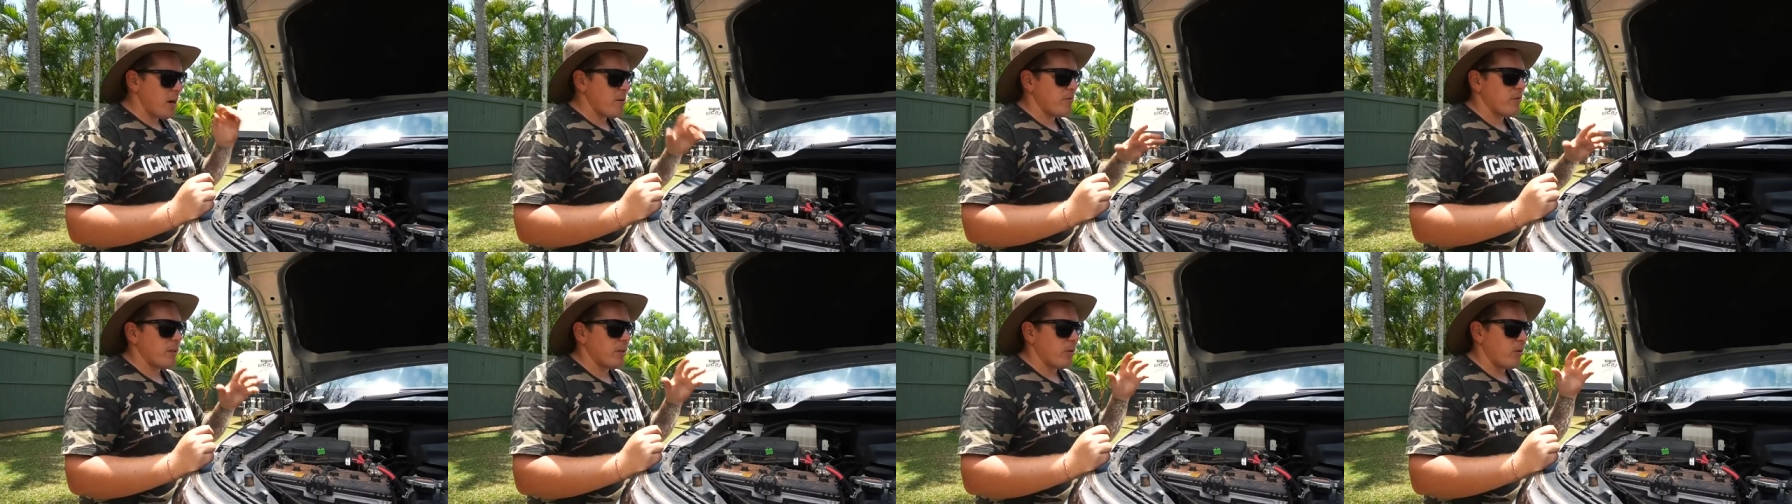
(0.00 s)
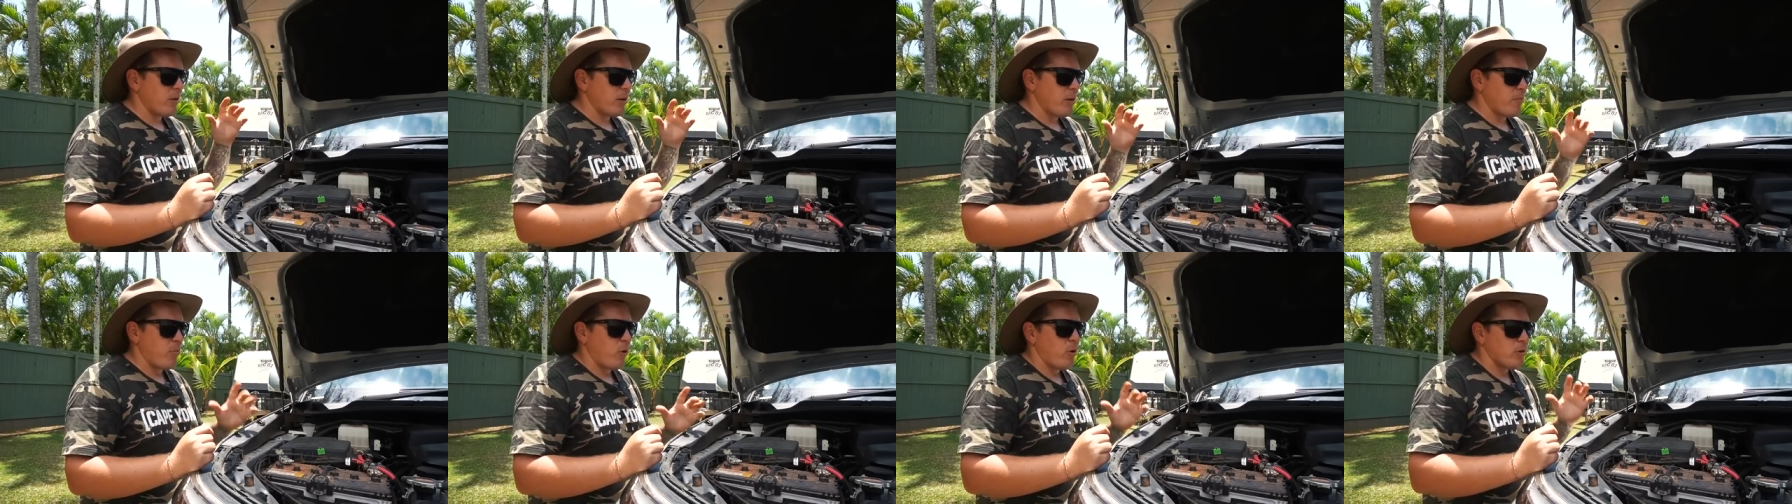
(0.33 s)
everything
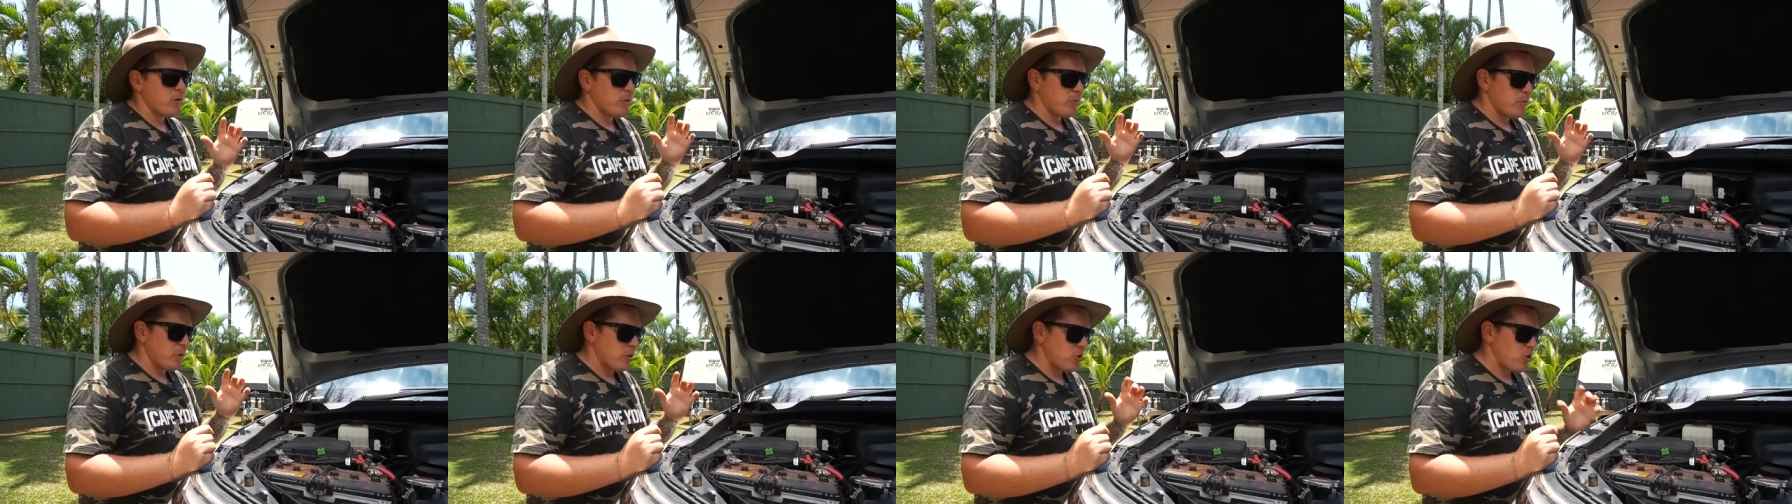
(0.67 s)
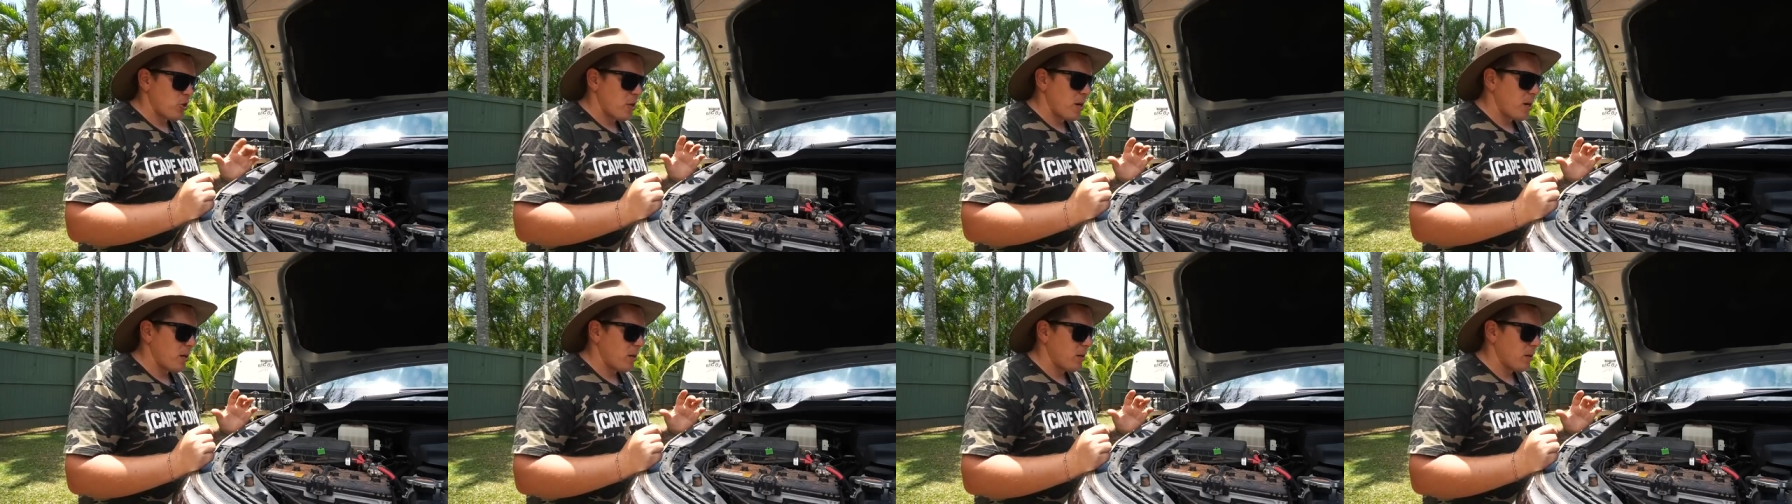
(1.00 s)
I could possibly
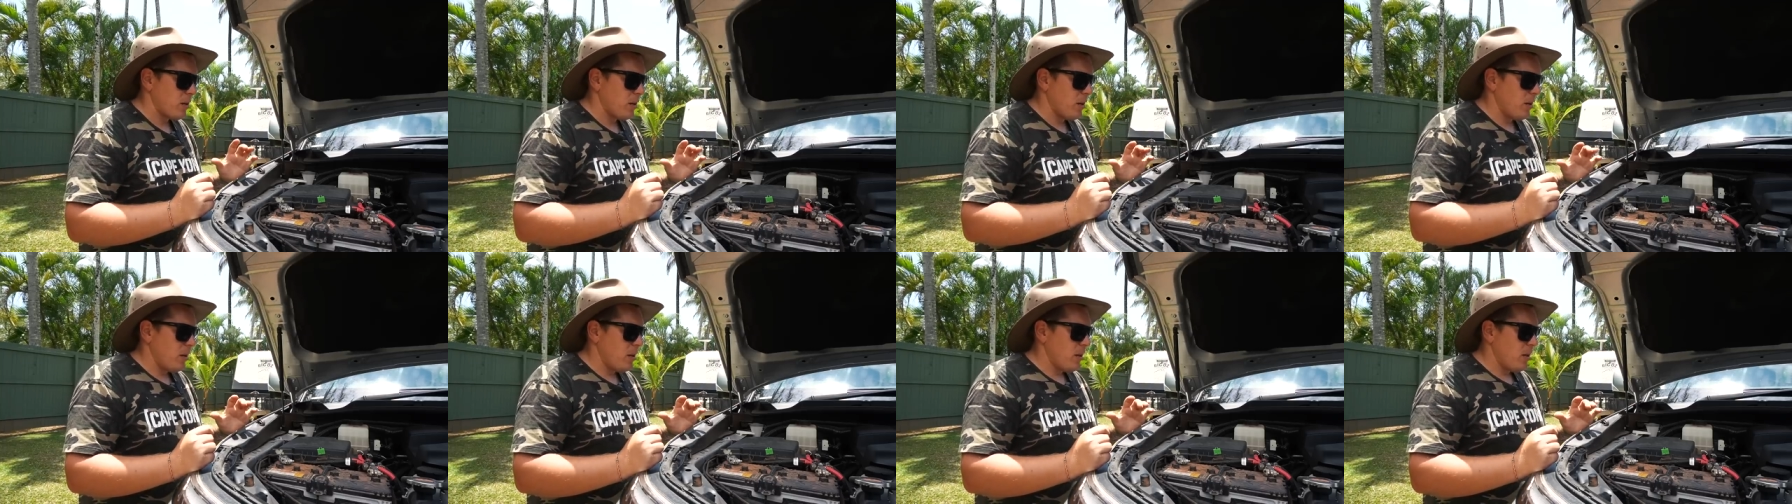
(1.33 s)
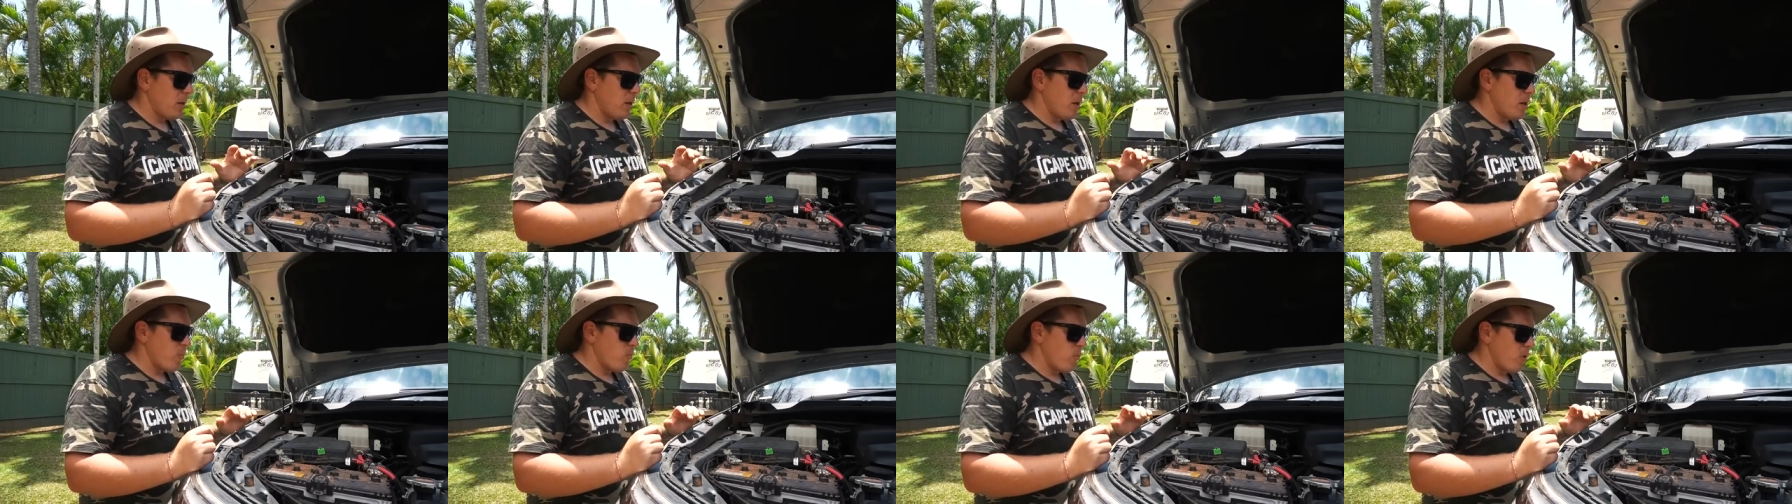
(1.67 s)
check.
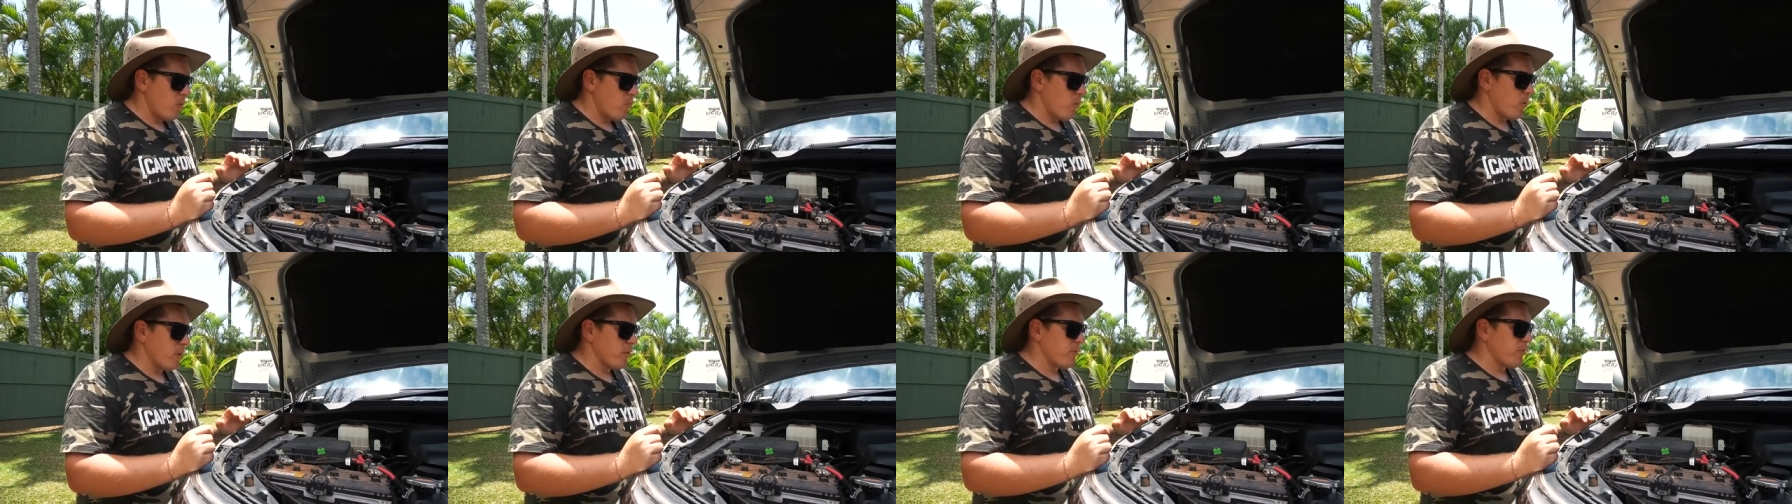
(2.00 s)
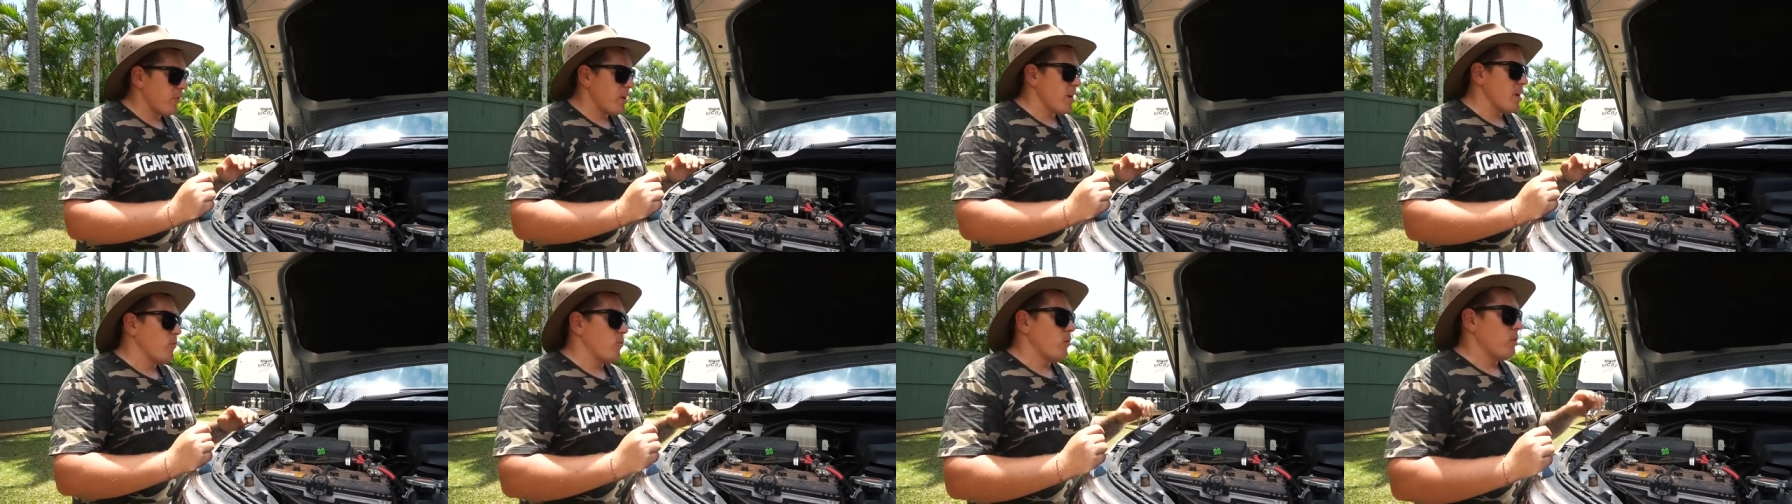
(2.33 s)
And what I
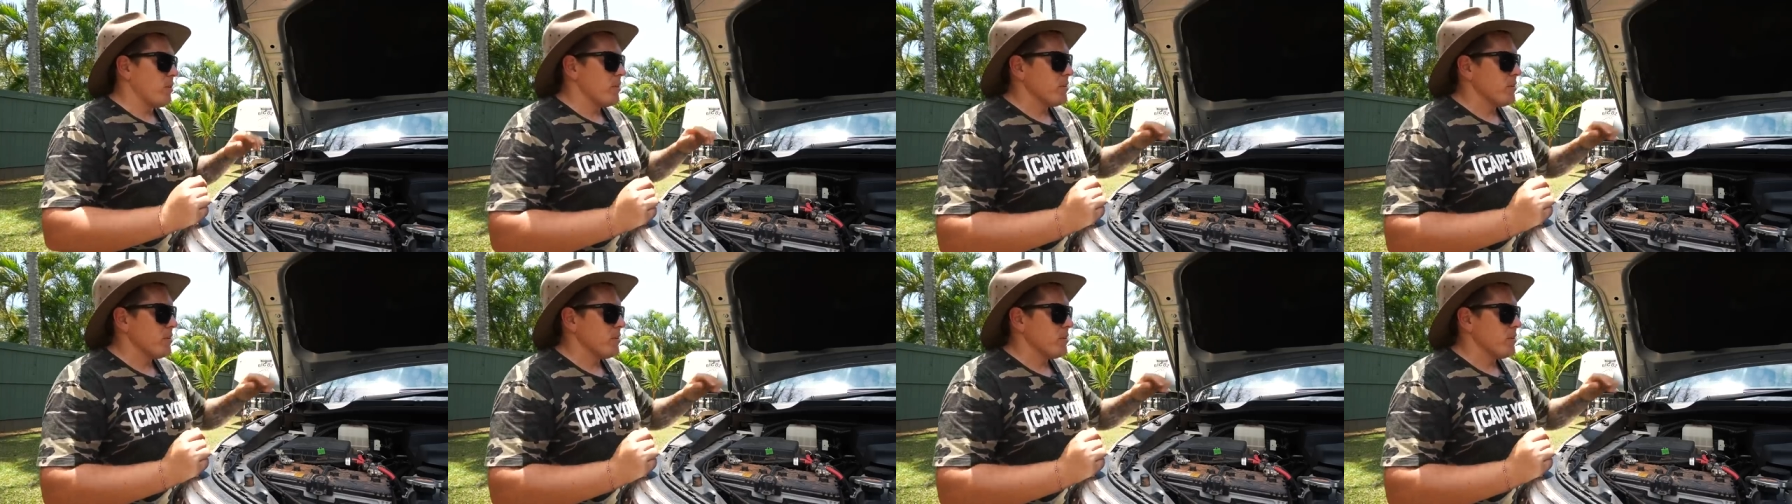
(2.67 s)
found